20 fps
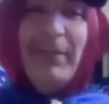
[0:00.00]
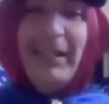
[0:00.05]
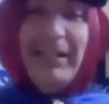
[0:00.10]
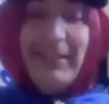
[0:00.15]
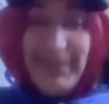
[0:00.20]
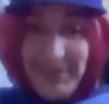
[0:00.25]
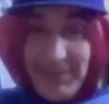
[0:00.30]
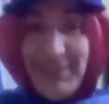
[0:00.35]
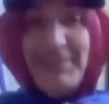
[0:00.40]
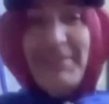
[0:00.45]
My
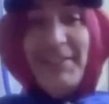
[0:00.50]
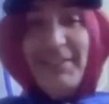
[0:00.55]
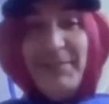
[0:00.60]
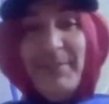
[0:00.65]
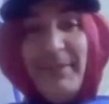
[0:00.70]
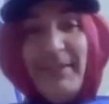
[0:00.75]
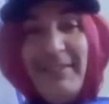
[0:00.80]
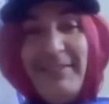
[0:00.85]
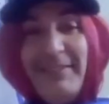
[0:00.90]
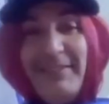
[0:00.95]
cousin's
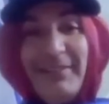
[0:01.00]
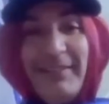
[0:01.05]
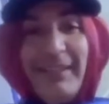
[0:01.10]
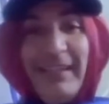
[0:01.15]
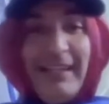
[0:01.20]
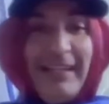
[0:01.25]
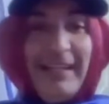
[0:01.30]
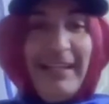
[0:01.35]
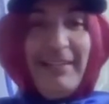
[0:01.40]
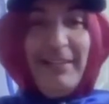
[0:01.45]
husband
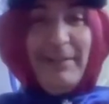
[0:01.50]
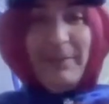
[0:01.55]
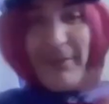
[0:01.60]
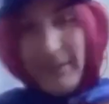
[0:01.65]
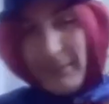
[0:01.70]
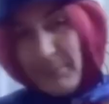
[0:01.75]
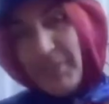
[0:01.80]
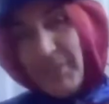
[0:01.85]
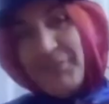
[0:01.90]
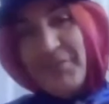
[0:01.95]
and
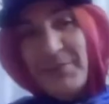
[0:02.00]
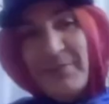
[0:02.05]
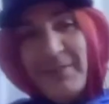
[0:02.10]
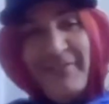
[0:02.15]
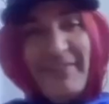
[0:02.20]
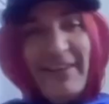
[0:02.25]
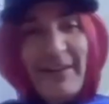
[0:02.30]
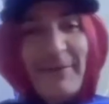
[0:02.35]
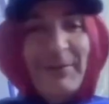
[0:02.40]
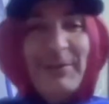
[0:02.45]
a bunch of
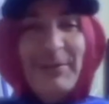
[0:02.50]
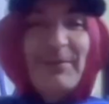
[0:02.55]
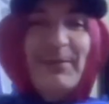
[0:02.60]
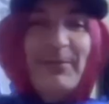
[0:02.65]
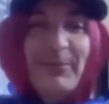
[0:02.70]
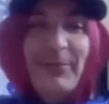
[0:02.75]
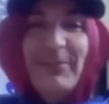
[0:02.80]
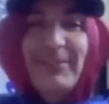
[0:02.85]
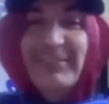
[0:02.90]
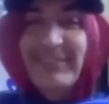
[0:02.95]
my family
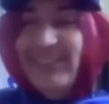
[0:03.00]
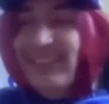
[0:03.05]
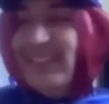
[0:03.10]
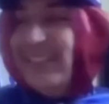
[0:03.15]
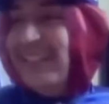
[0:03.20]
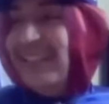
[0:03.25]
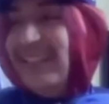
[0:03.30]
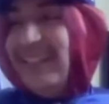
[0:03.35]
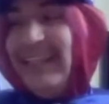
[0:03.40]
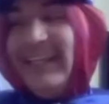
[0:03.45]
members,
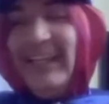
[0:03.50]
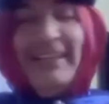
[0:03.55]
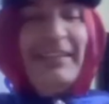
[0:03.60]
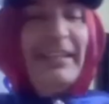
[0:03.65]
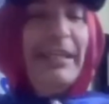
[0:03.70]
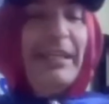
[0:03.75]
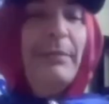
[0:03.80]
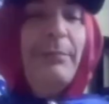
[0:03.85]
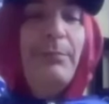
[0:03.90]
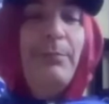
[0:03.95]
and
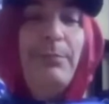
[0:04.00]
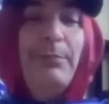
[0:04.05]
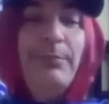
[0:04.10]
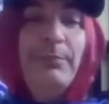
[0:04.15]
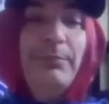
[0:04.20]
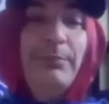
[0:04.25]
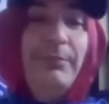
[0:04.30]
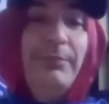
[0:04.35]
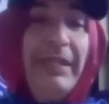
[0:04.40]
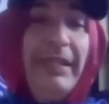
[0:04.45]
they
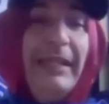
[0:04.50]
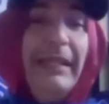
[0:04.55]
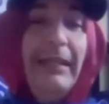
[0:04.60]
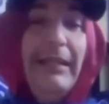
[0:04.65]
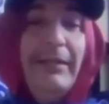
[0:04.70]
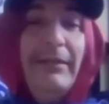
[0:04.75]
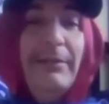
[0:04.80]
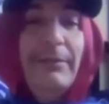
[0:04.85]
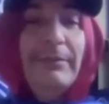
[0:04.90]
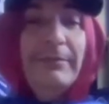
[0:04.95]
they.
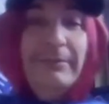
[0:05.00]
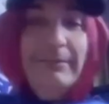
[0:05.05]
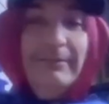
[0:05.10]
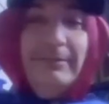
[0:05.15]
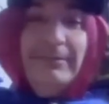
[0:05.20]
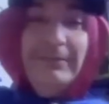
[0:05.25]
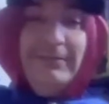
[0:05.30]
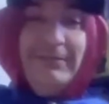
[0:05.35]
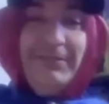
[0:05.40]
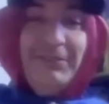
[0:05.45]

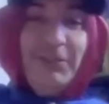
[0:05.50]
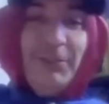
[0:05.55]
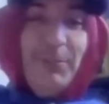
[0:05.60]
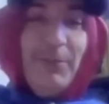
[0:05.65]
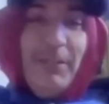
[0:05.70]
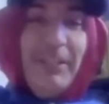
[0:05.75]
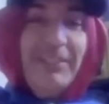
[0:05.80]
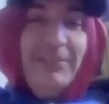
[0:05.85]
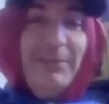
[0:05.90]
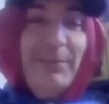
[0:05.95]

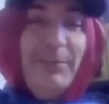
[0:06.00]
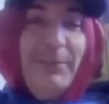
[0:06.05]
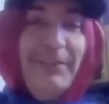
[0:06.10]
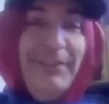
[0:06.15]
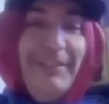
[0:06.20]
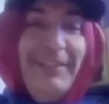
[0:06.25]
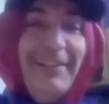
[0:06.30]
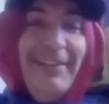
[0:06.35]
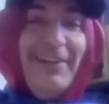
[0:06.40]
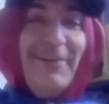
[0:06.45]
surprised me with
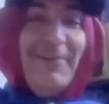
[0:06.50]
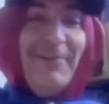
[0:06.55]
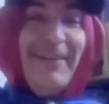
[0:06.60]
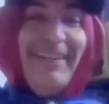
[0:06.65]
the cut on